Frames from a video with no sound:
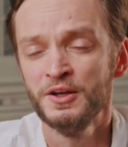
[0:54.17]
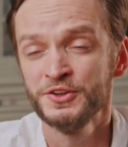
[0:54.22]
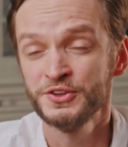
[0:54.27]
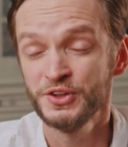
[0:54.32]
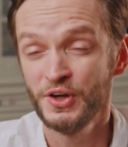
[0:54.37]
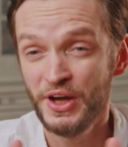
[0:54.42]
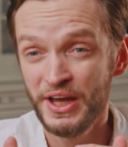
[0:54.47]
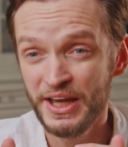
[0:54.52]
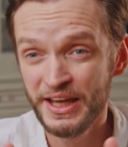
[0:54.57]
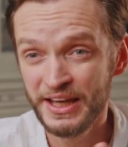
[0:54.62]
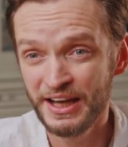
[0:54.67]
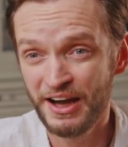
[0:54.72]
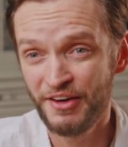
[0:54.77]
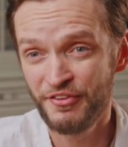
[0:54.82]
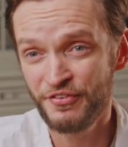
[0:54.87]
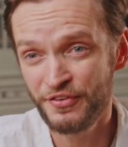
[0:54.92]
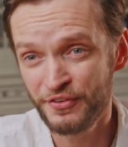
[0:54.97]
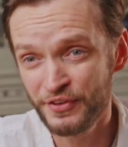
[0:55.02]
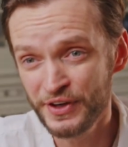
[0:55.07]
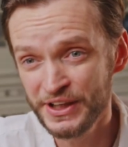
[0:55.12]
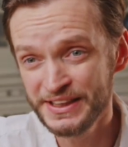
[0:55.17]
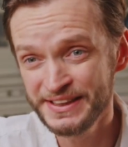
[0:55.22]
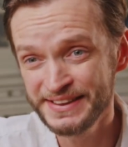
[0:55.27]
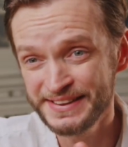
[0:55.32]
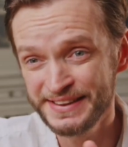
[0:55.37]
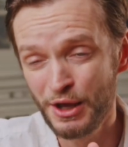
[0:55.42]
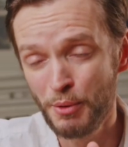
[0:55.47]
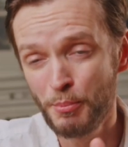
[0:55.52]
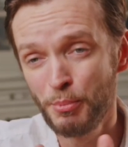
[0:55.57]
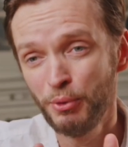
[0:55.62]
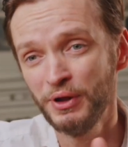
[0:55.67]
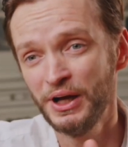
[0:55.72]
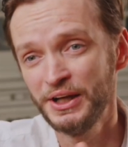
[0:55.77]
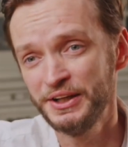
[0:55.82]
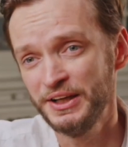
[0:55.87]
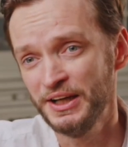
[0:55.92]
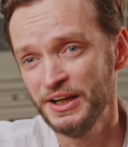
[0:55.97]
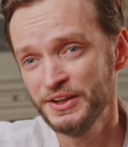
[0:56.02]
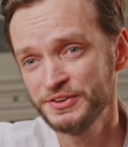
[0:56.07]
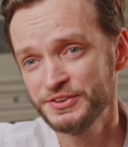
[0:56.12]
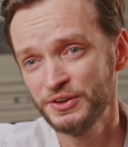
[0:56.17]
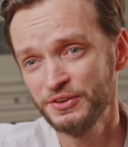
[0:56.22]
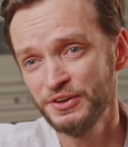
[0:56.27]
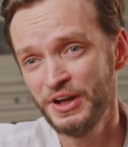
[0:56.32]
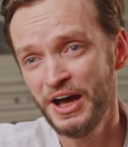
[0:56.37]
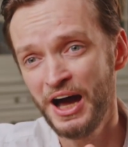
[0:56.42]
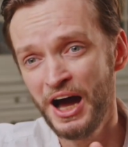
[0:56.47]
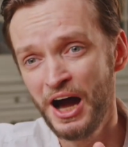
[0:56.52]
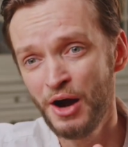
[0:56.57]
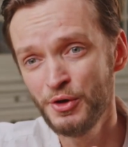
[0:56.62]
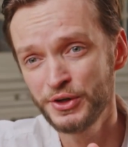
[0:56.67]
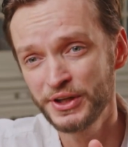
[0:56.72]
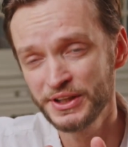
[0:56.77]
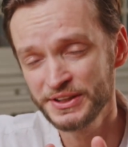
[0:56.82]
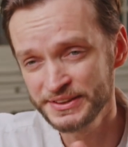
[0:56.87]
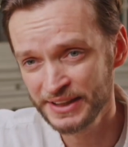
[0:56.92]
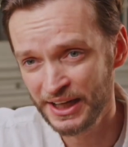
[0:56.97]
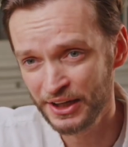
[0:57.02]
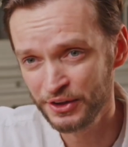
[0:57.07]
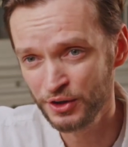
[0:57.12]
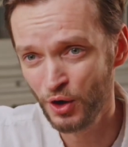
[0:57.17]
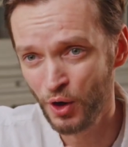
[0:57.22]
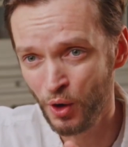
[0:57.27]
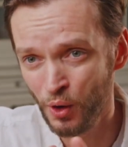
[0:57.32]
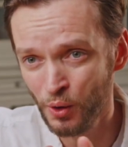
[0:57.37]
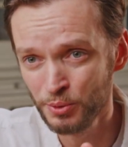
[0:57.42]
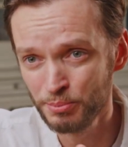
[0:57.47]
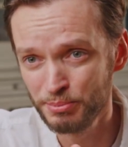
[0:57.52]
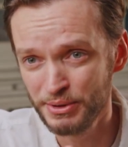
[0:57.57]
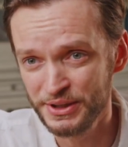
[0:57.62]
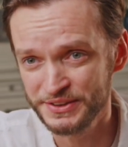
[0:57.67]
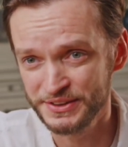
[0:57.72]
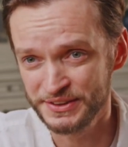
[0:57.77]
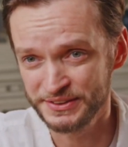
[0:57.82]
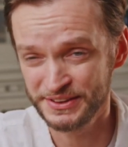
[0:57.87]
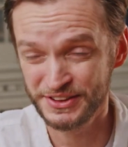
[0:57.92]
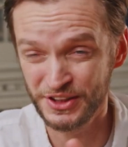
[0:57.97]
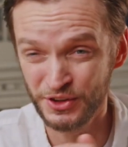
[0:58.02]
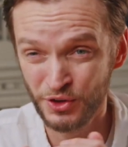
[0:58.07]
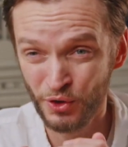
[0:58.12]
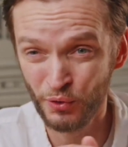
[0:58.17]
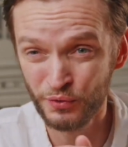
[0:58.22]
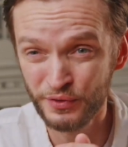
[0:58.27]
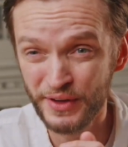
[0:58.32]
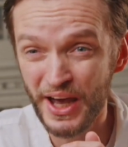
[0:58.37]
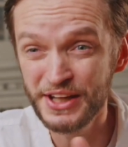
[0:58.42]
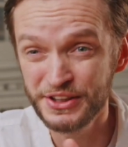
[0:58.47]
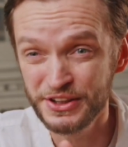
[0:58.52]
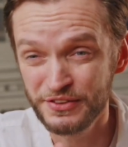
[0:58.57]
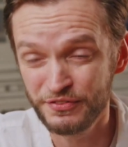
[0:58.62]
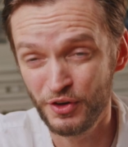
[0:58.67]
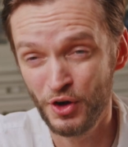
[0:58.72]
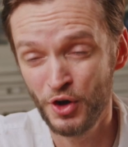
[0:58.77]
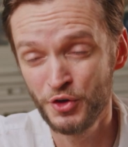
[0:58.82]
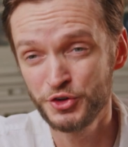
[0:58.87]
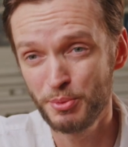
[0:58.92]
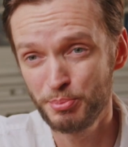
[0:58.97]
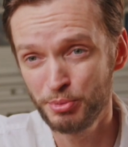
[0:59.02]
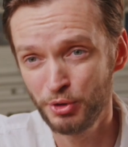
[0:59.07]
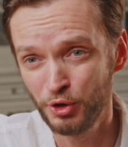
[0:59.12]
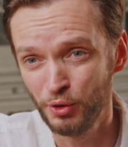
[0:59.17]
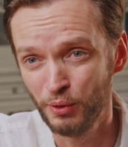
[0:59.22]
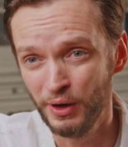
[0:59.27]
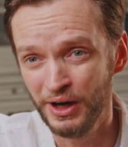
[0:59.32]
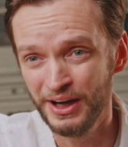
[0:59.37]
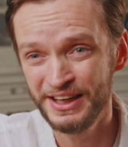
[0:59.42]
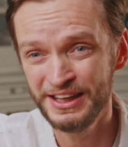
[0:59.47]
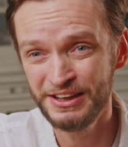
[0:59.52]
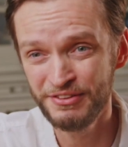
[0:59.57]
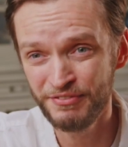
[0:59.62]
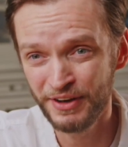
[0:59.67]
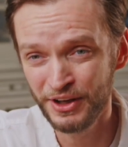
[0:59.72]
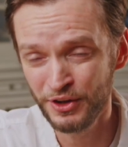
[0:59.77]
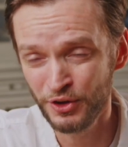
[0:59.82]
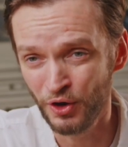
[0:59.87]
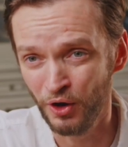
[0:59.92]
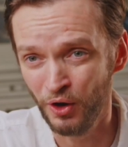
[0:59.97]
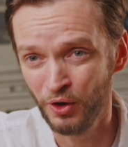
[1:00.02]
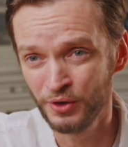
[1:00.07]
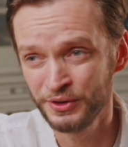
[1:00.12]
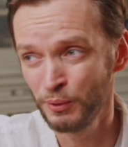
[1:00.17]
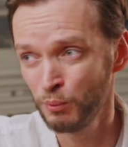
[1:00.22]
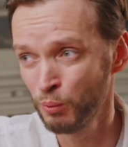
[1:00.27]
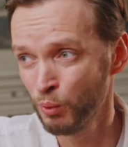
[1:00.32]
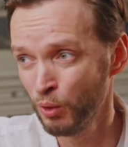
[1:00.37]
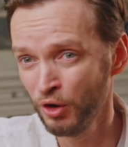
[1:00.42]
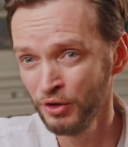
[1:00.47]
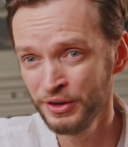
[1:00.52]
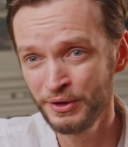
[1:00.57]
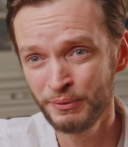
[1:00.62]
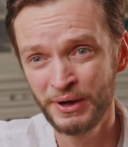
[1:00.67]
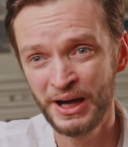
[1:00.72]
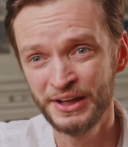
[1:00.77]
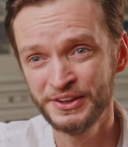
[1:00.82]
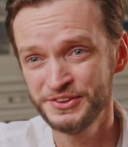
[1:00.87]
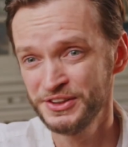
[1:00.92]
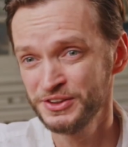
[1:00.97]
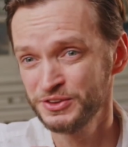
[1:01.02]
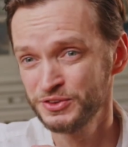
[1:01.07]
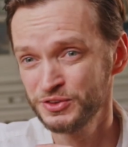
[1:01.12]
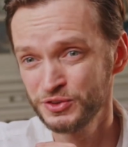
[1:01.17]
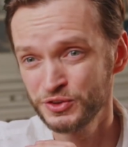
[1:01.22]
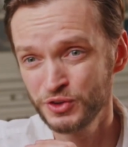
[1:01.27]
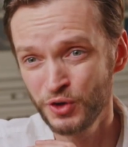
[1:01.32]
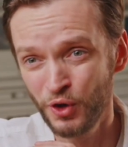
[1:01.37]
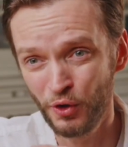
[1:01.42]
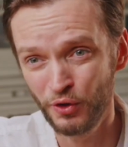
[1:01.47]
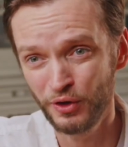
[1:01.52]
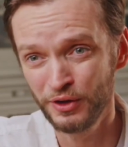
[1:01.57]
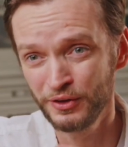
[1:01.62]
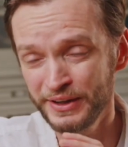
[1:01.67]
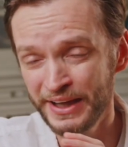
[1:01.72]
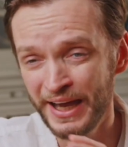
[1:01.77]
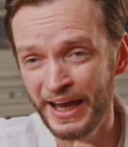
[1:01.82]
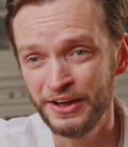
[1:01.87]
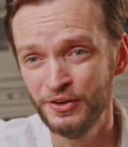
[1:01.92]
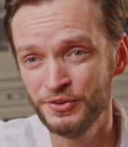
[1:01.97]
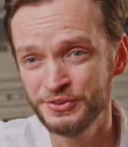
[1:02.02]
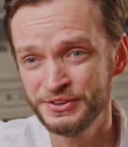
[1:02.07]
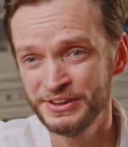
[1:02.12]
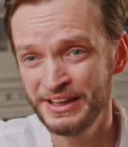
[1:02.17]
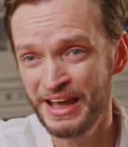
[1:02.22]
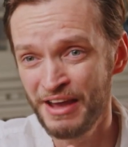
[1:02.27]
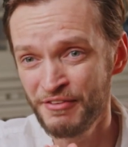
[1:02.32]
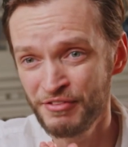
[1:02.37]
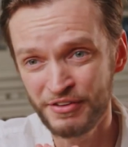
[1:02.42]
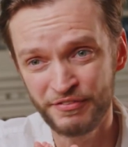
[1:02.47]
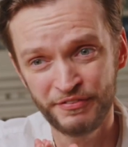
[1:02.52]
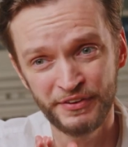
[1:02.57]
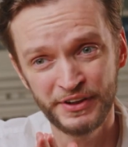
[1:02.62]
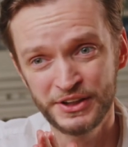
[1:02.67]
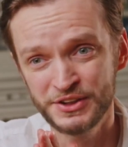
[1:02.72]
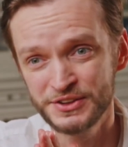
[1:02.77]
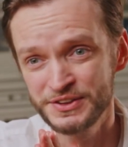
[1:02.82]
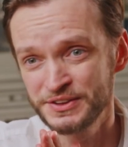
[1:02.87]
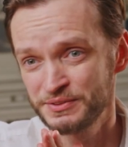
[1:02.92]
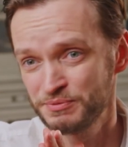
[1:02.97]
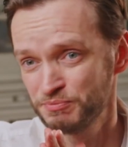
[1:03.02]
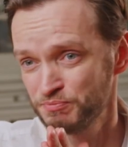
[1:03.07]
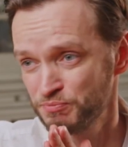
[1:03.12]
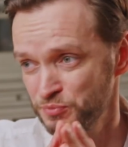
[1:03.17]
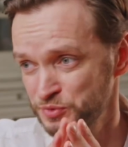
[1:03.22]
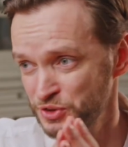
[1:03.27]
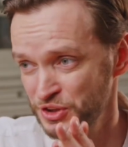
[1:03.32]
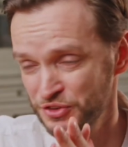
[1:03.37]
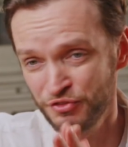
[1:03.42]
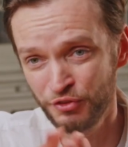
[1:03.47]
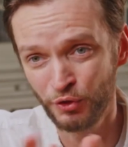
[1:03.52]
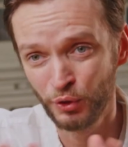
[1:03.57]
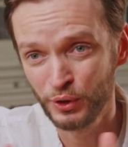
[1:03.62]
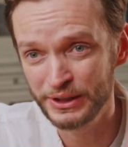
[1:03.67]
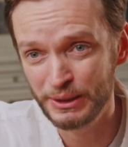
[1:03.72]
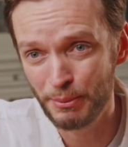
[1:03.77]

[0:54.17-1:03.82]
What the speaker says: So here are 3 simple ideas on how you can start your own business as a non-native entrepreneur, even though the world around is in total chaos and everything is just falling